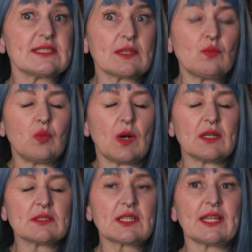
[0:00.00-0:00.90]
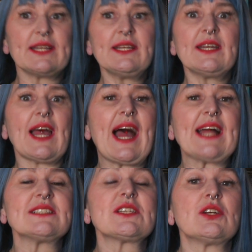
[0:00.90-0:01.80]
is a wildling,
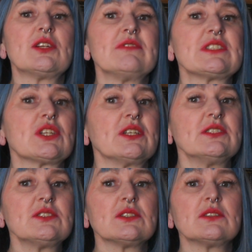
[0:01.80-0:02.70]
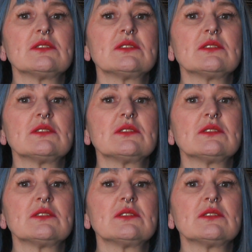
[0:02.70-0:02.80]
and her return